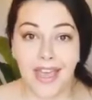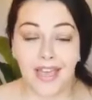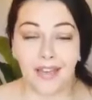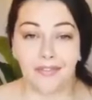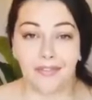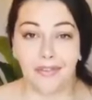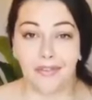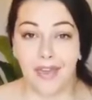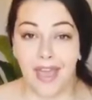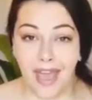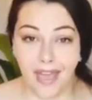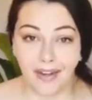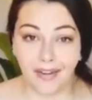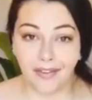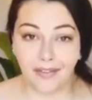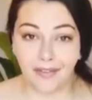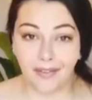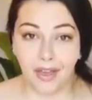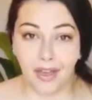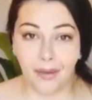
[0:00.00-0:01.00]
If you've had
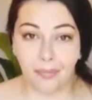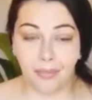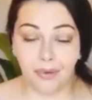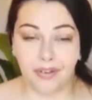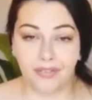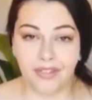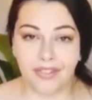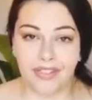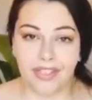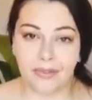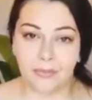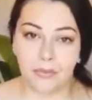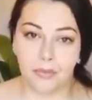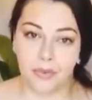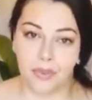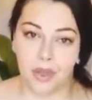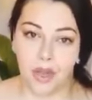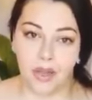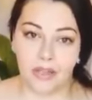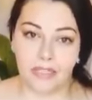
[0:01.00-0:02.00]
a previous labor
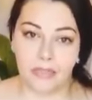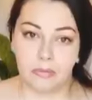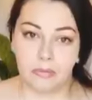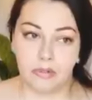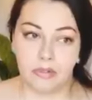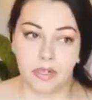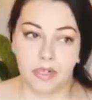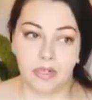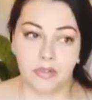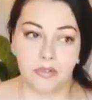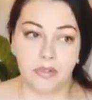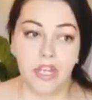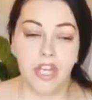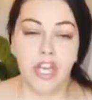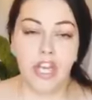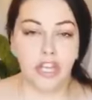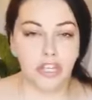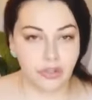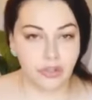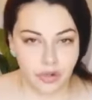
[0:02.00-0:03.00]
with a hospital gown,
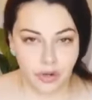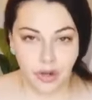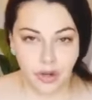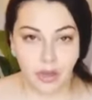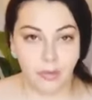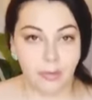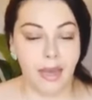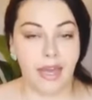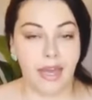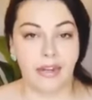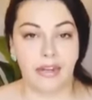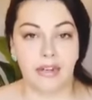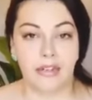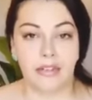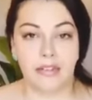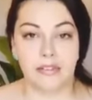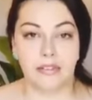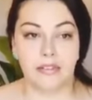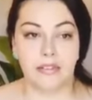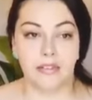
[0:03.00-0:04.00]
you know how bad it
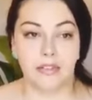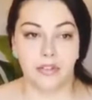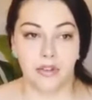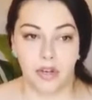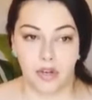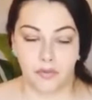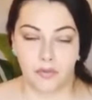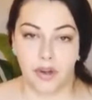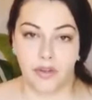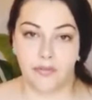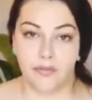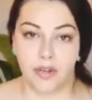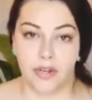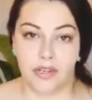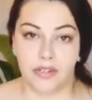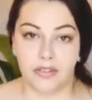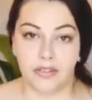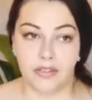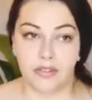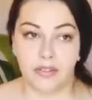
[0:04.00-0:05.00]
is. You know how rough it
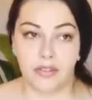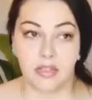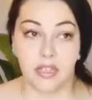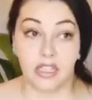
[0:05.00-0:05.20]
is.